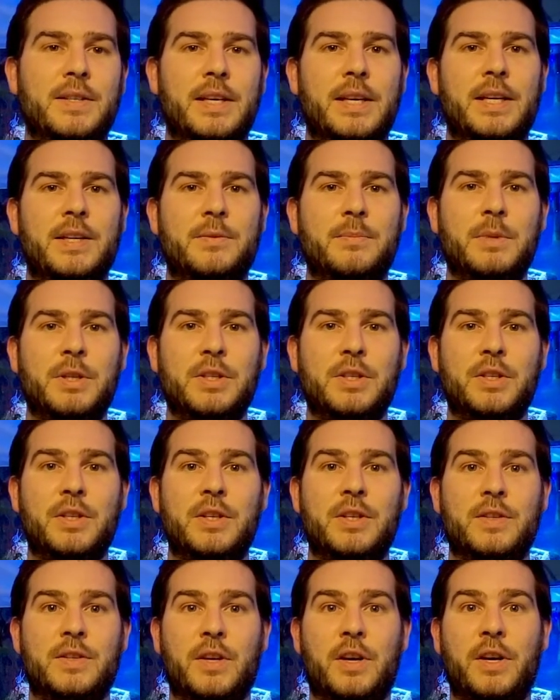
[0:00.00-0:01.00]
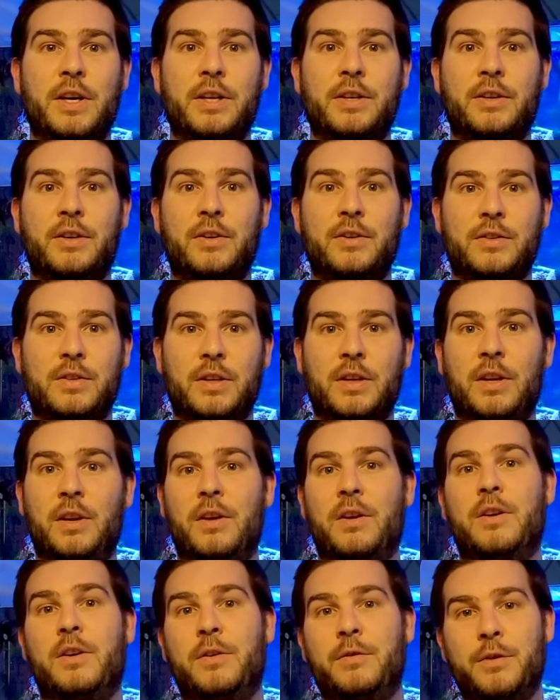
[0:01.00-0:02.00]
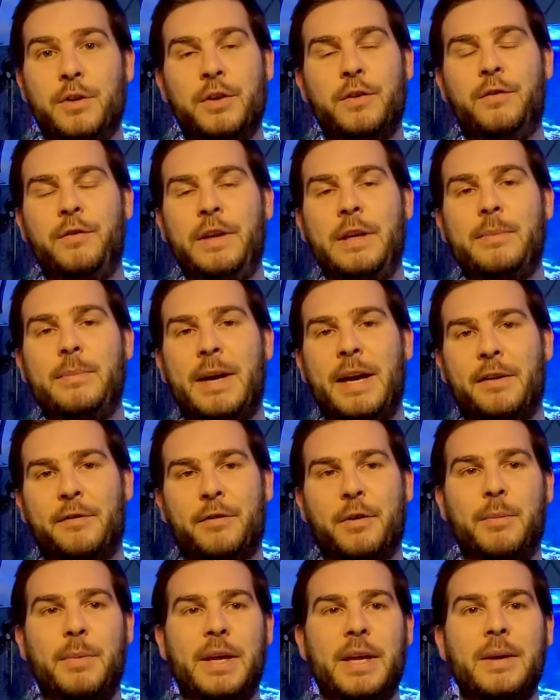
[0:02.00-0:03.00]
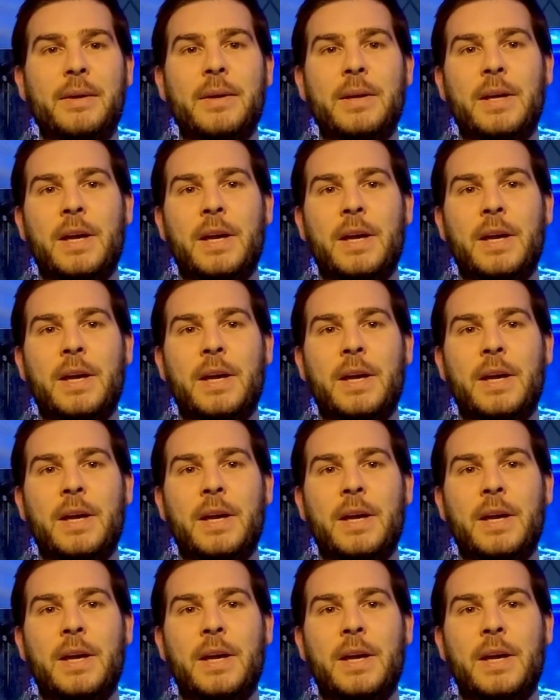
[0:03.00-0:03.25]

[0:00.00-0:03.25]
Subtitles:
as much as I got a lot of good feedback from it,